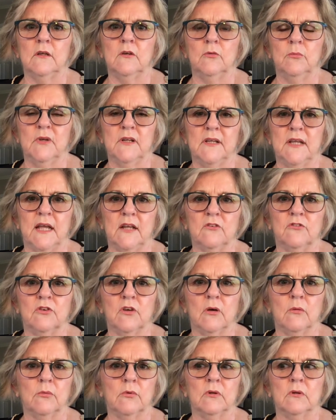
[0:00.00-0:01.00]
human
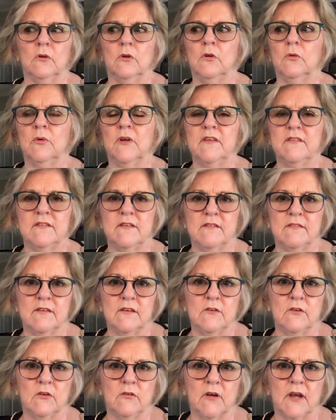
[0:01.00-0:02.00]
nature will always
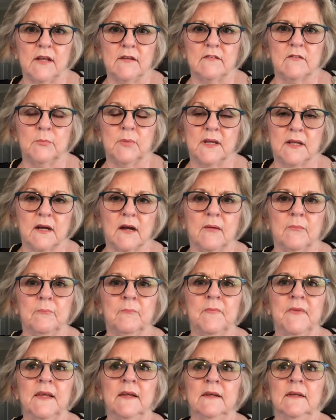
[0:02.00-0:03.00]
disintegrate to become,